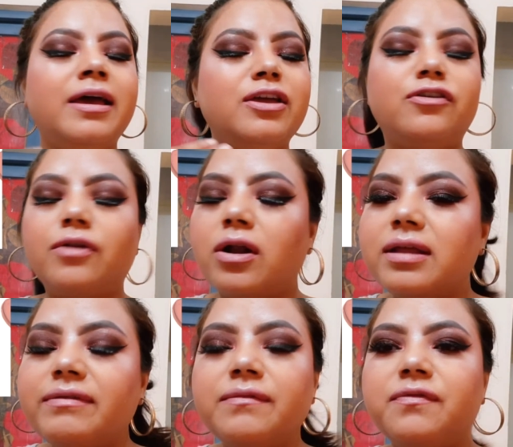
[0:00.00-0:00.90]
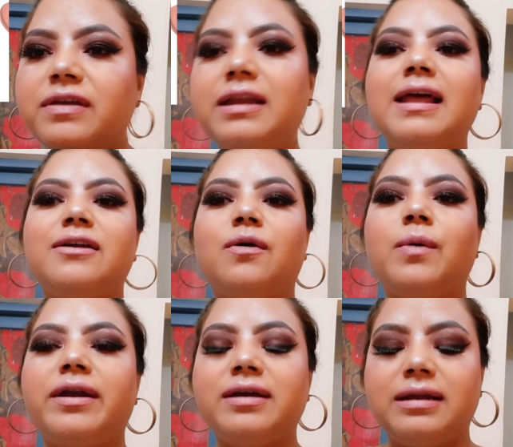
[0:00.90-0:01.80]
You do not even feel like you're
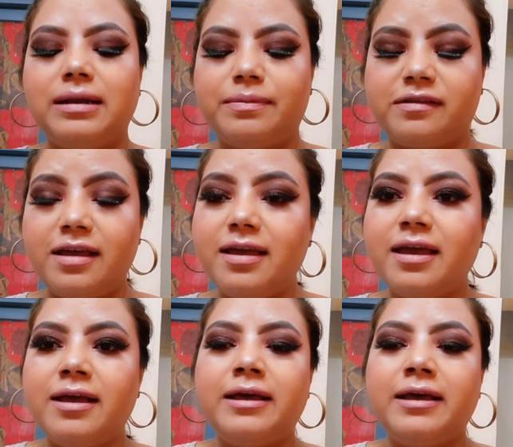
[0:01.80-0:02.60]
wearing a lipstick.